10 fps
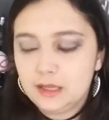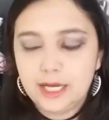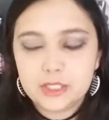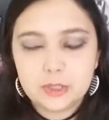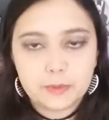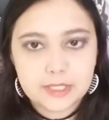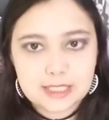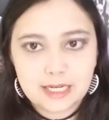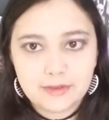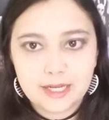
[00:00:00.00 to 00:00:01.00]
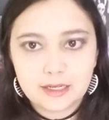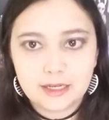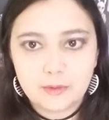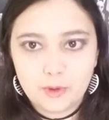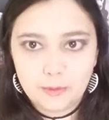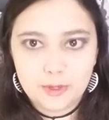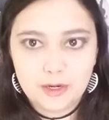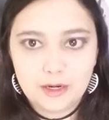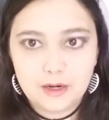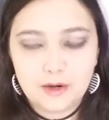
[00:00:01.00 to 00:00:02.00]
the actual prints that I've gotten done at
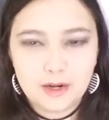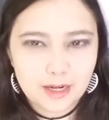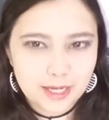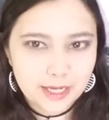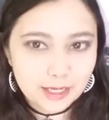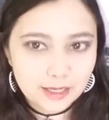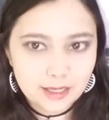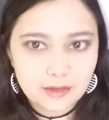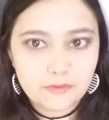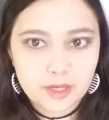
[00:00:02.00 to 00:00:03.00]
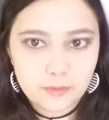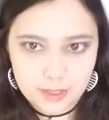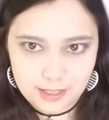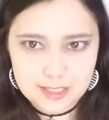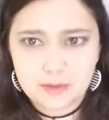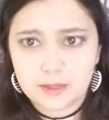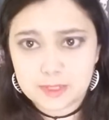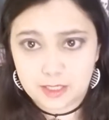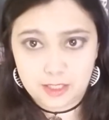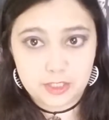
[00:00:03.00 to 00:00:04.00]
Walmart are kind of iffy when, like I said, when it comes
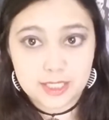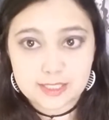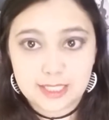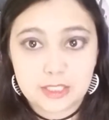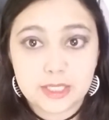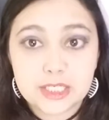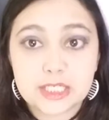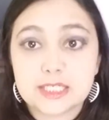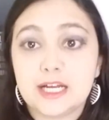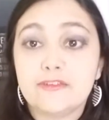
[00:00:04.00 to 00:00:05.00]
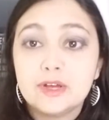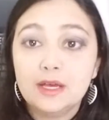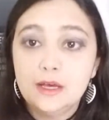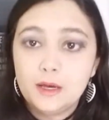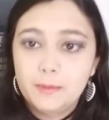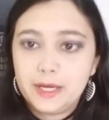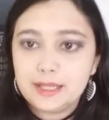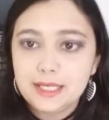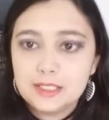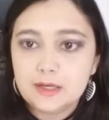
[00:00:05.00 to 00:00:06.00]
to contrast and saturation and stuff.
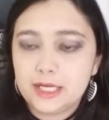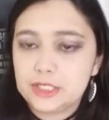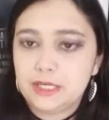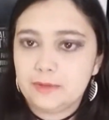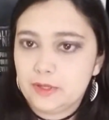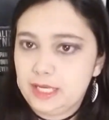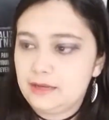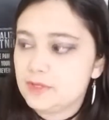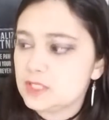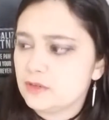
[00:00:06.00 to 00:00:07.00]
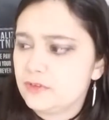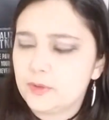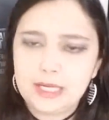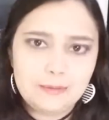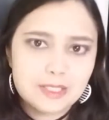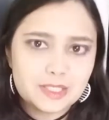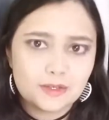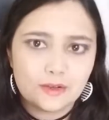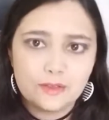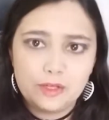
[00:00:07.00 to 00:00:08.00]
But these are actually not real canvas, they're faux canvas, so
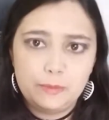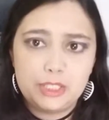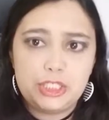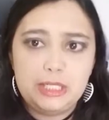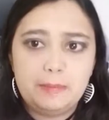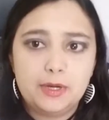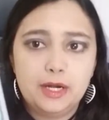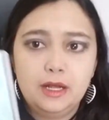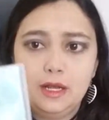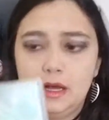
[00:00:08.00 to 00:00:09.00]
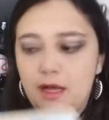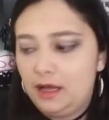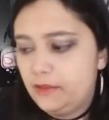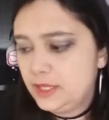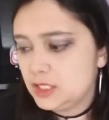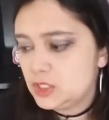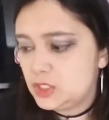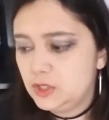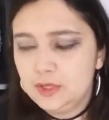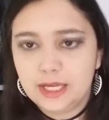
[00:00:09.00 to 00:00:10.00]
they're a little bit cheaper.
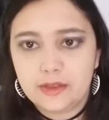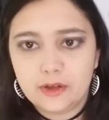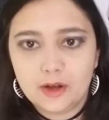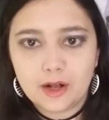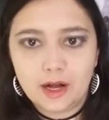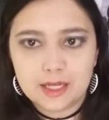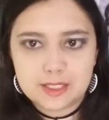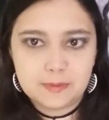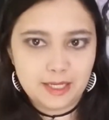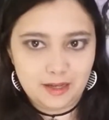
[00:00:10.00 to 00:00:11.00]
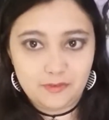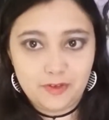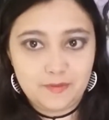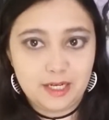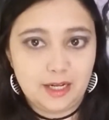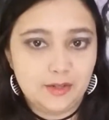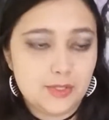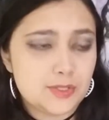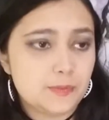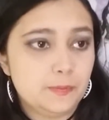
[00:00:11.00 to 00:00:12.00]
These two together cost me
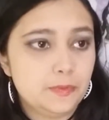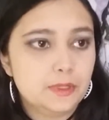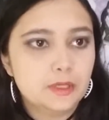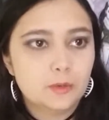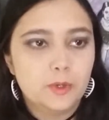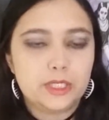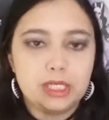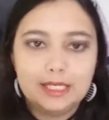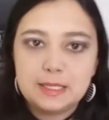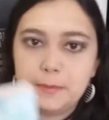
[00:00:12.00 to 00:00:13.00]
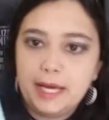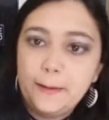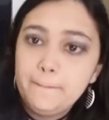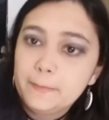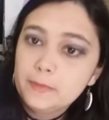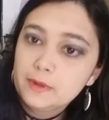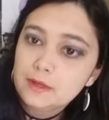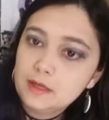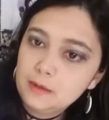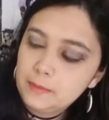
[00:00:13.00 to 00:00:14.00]
$50, which isn't bad,
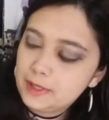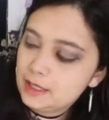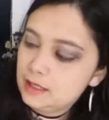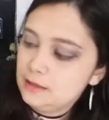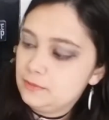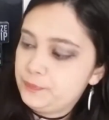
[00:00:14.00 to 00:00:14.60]
but